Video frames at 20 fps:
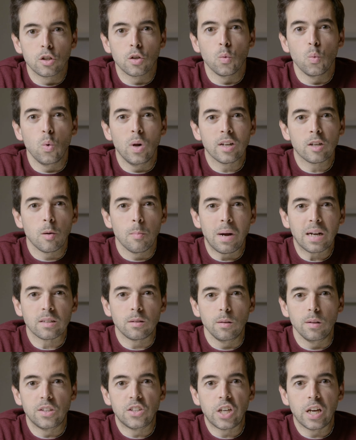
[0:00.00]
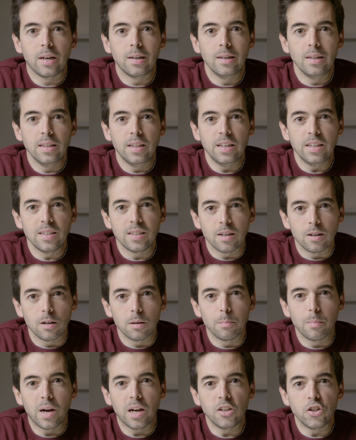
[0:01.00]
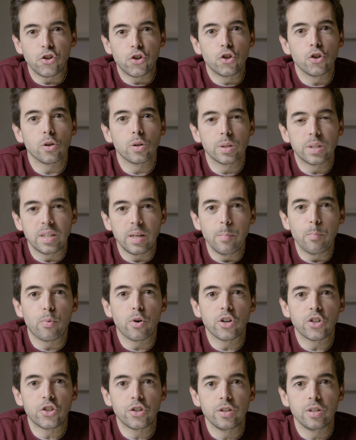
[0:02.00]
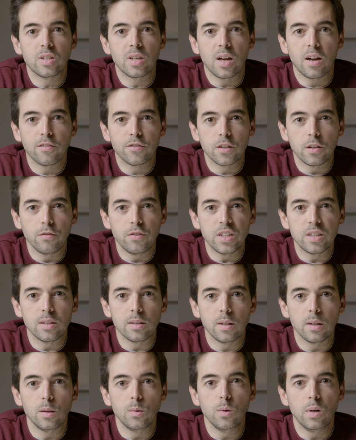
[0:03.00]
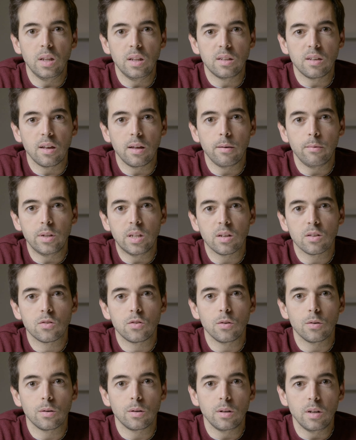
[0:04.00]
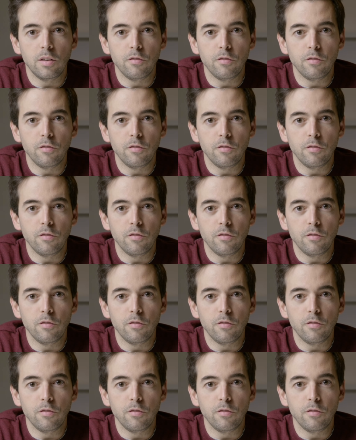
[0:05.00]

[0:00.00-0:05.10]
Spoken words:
So welcome back to the channel. These are my short impressions after visiting the Unité Habitation